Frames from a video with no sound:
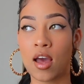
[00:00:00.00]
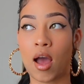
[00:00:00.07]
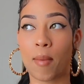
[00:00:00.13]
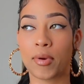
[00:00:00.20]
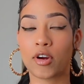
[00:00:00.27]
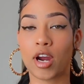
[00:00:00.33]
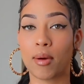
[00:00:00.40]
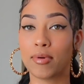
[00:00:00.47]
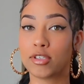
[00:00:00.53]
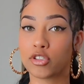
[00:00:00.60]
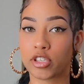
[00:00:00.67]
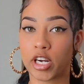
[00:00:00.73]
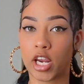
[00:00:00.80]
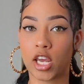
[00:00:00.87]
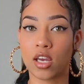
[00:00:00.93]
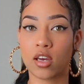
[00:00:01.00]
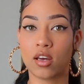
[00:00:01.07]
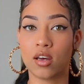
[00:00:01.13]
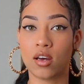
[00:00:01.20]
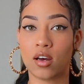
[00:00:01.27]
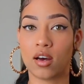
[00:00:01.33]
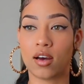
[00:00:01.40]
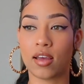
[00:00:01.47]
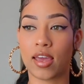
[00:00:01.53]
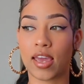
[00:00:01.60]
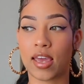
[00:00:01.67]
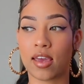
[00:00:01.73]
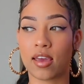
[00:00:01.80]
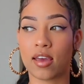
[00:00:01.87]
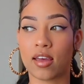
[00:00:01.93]
i'm gonna grab a drink
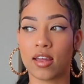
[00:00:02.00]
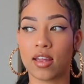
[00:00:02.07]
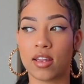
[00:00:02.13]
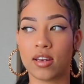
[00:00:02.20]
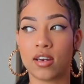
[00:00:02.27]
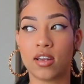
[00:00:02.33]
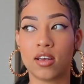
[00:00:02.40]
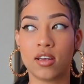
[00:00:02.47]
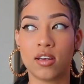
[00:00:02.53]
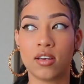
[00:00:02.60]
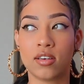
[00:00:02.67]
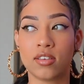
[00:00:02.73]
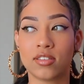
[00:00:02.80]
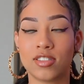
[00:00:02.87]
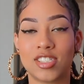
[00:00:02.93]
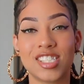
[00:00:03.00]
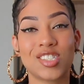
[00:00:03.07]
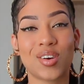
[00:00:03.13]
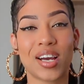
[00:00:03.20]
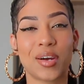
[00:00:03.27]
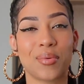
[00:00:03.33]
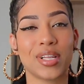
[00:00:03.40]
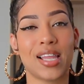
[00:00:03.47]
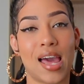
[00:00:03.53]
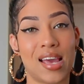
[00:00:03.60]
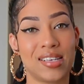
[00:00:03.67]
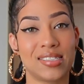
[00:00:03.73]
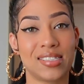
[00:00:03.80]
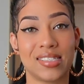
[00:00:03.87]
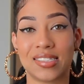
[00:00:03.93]
and just so i can
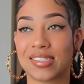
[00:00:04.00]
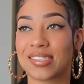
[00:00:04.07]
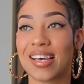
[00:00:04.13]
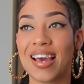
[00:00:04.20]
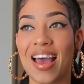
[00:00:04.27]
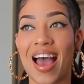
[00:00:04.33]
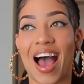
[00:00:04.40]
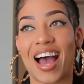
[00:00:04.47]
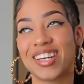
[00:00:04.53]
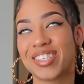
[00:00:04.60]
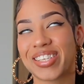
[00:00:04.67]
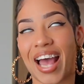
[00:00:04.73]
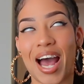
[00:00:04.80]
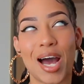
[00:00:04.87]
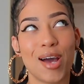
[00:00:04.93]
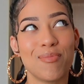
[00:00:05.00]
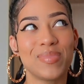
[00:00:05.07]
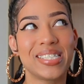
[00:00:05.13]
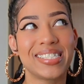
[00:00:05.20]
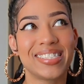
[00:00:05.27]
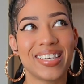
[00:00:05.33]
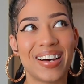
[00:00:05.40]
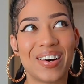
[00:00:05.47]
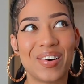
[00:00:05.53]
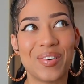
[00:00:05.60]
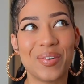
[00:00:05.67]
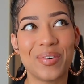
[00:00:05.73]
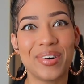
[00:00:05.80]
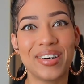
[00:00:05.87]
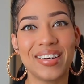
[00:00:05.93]
relax because i just i'm
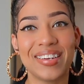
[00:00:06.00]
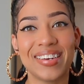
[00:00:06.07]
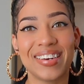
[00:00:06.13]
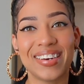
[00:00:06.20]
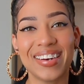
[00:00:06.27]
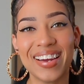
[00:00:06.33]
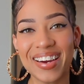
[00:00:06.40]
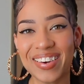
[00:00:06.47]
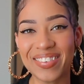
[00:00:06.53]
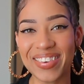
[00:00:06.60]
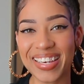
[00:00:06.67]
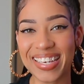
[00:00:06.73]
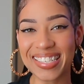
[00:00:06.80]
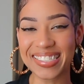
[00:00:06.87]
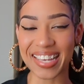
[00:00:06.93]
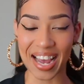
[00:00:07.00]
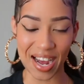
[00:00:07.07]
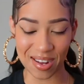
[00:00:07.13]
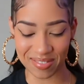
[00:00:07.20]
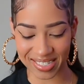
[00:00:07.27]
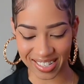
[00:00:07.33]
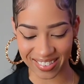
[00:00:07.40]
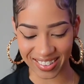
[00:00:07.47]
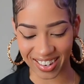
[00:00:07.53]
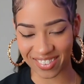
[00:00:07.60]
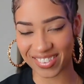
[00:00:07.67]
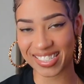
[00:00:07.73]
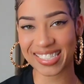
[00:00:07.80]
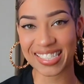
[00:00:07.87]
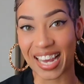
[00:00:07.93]
so nervous i'm so
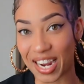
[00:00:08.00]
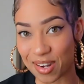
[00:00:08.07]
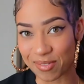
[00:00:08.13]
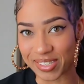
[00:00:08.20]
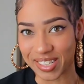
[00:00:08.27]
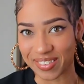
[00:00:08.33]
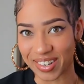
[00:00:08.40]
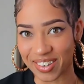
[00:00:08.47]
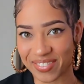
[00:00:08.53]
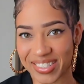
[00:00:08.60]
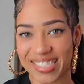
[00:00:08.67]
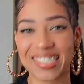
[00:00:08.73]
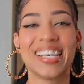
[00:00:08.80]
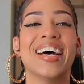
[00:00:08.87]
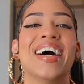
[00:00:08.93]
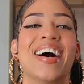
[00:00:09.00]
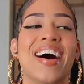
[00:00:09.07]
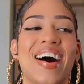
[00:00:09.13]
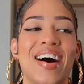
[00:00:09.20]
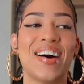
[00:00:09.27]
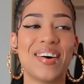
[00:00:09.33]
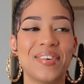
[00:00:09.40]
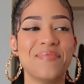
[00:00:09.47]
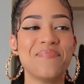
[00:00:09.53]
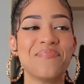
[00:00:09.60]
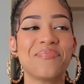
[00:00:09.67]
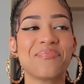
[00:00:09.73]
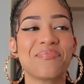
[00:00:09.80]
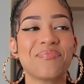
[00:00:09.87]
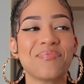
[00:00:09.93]
nervous i'm so nervous um
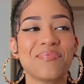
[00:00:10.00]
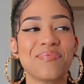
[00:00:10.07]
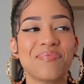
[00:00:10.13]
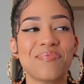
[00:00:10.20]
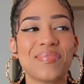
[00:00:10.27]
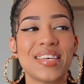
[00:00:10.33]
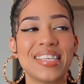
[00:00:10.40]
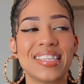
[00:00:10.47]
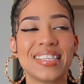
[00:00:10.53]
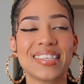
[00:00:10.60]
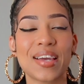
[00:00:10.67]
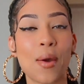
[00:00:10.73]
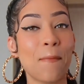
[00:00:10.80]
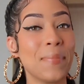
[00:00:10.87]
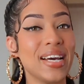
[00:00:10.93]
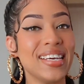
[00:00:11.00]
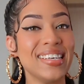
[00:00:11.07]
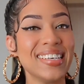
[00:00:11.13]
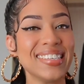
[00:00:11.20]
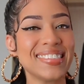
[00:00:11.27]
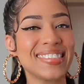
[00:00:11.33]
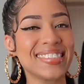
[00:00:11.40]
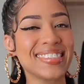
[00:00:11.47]
but yeah